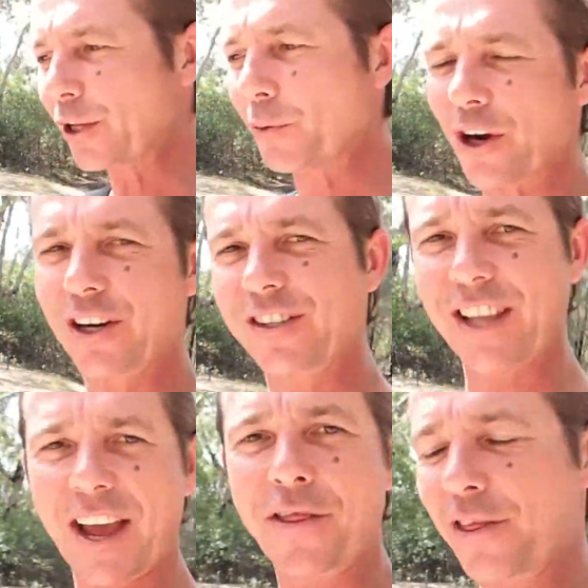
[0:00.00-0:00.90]
wanted to
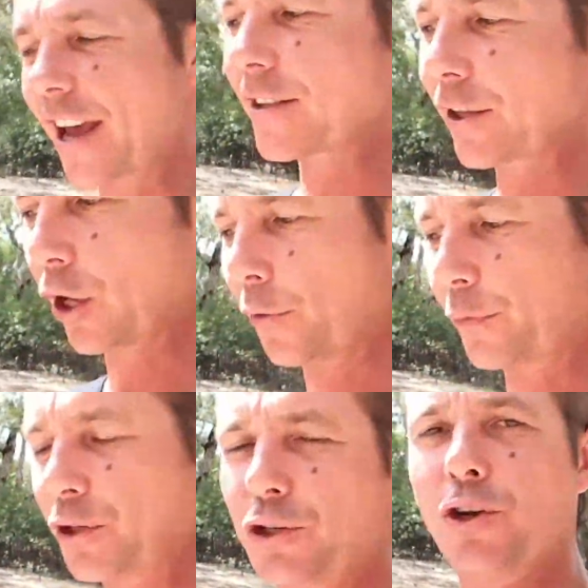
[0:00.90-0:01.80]
say thanks a lot
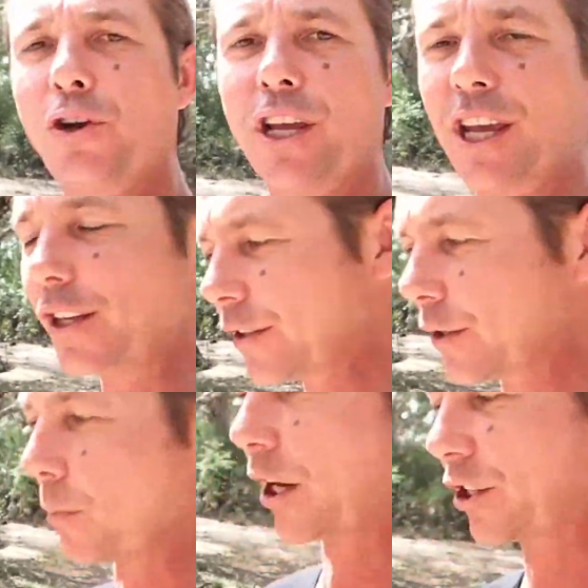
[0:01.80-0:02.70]
for tuning
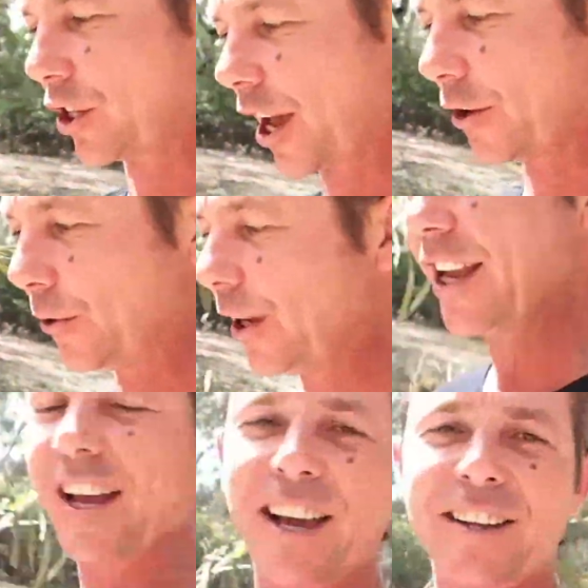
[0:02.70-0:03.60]
into my channel
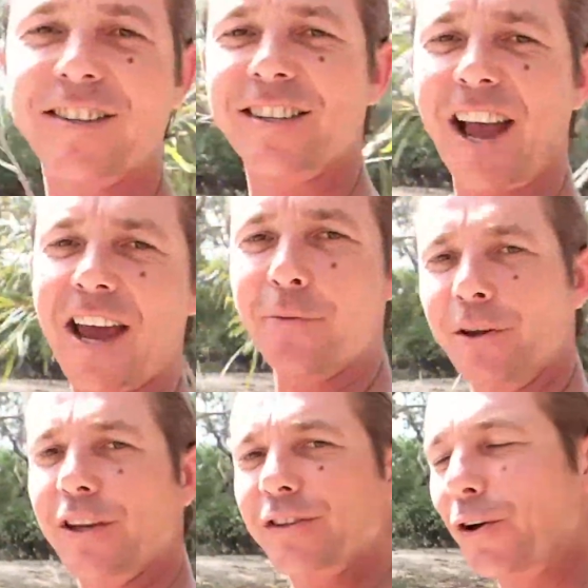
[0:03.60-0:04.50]
and staying
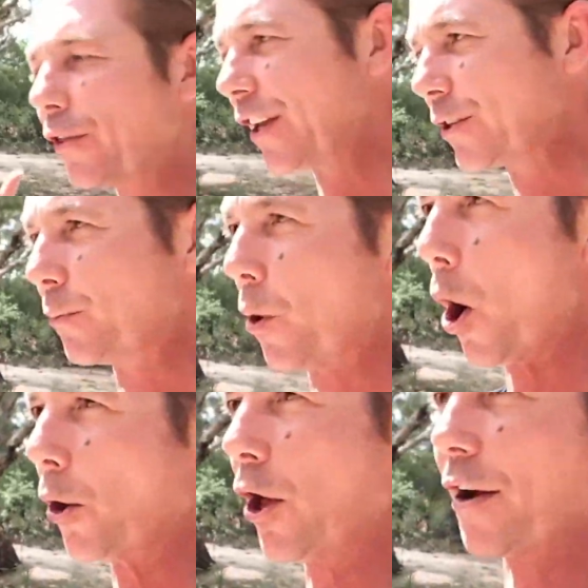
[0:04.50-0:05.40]
with us on these
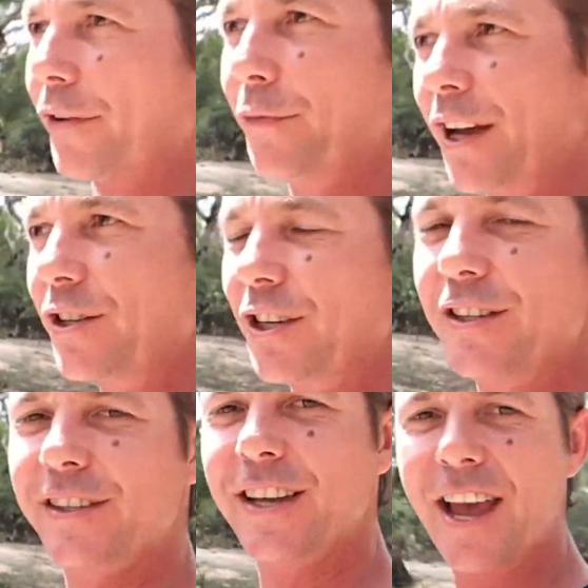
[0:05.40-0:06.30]
wildlife
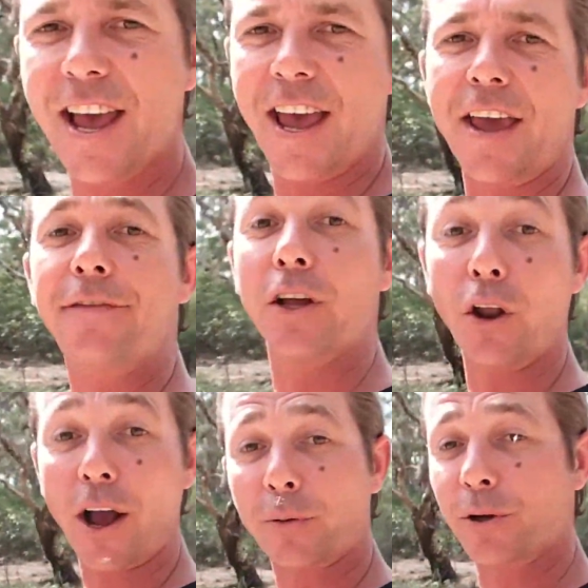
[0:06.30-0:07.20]
adventures. If you
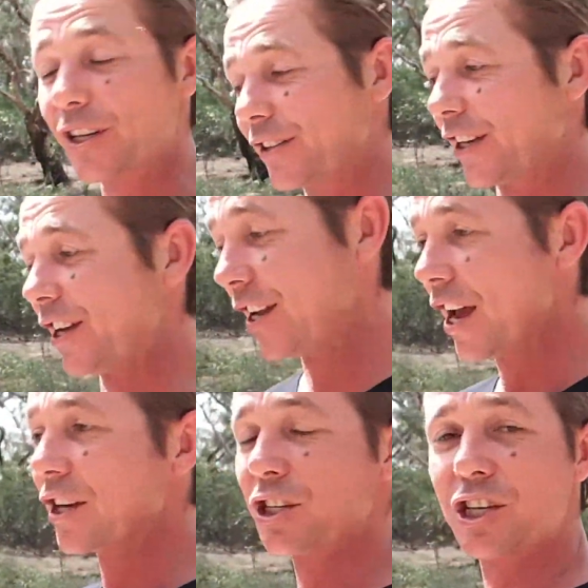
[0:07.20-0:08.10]
like what you see,
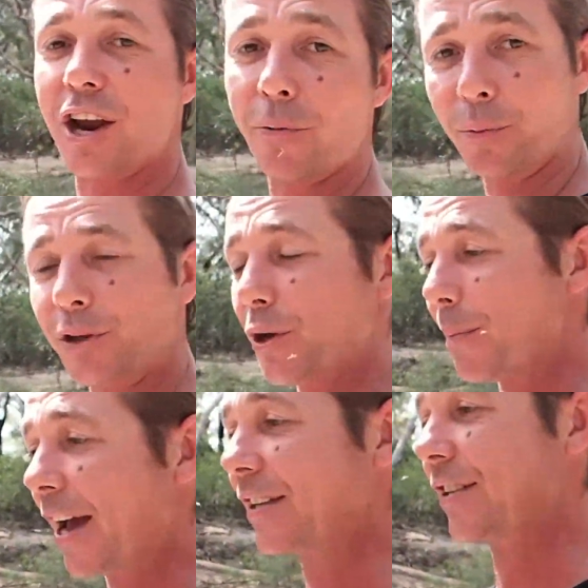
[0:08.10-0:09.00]
share it with your
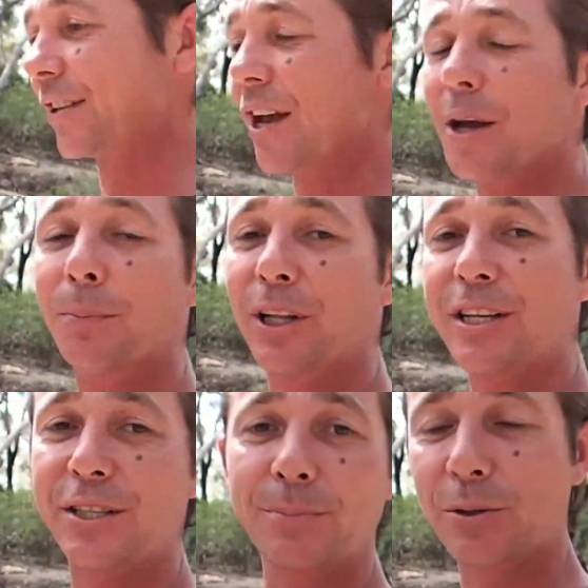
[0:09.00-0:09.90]
mates.
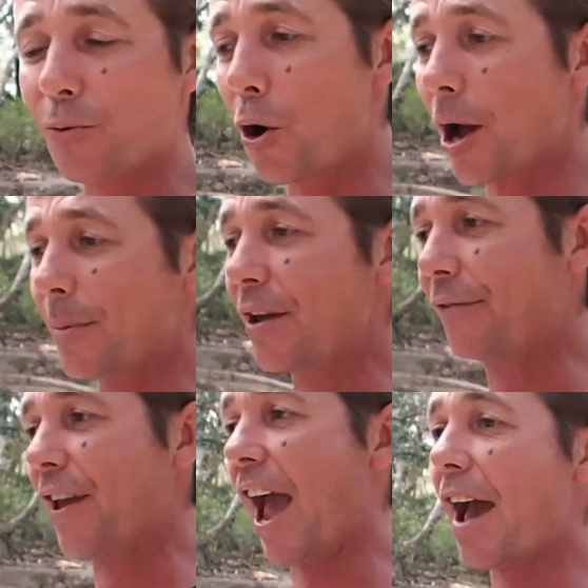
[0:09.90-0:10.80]
Please subscribe if
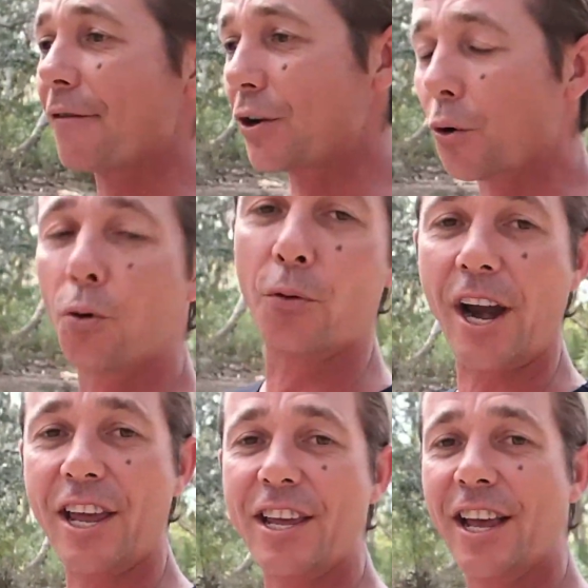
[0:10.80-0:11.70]
you haven't already.